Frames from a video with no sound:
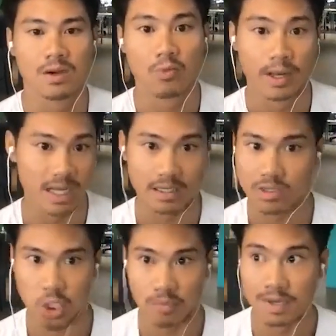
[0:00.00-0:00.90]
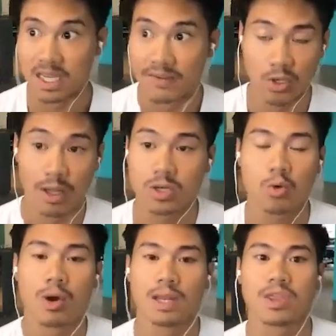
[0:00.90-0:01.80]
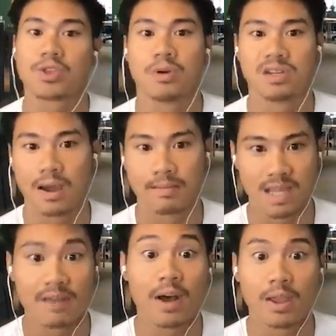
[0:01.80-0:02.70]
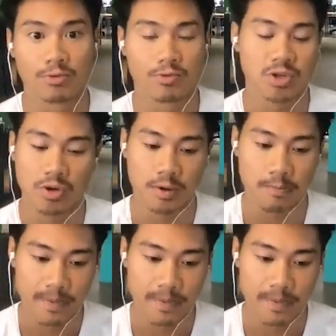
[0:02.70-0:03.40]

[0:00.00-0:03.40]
when it should be giving you like twenty, thirty times that value in return.